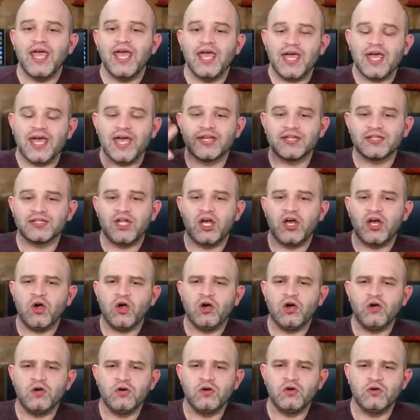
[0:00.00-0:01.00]

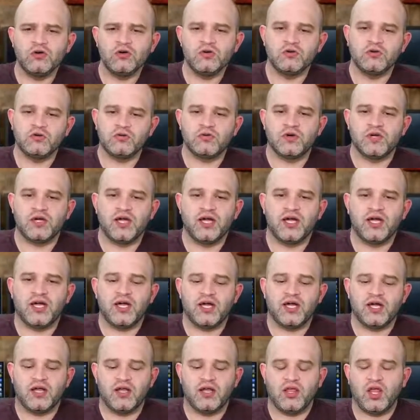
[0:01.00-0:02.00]
Hello,
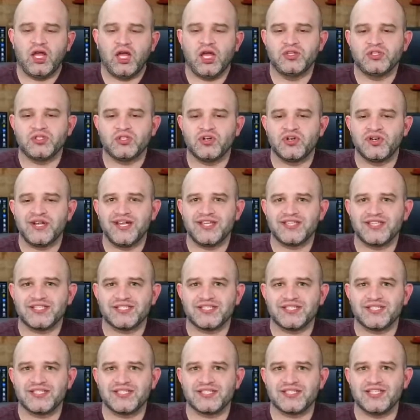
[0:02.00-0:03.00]
Hunter, nice
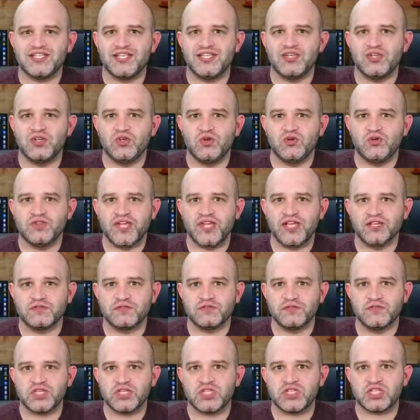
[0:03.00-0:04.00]
to see you. Thanks for
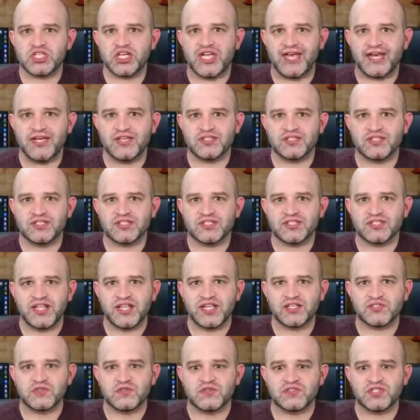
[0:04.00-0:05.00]
the chat.
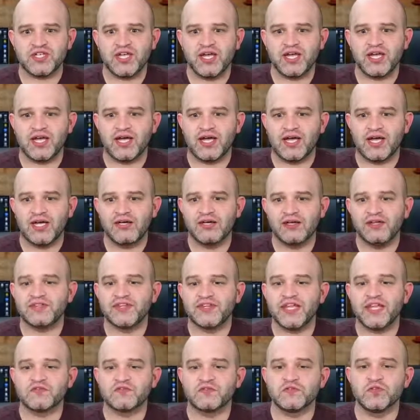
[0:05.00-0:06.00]
Thanks for saying hi.
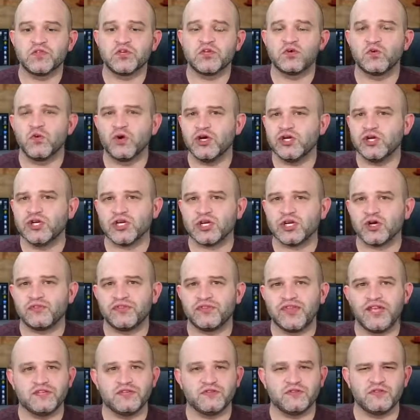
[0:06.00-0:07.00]
Thanks for the good work, or
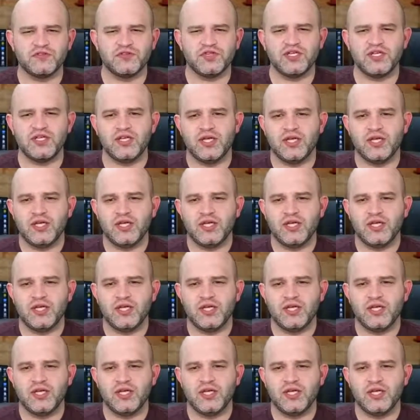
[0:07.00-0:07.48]
thanks for the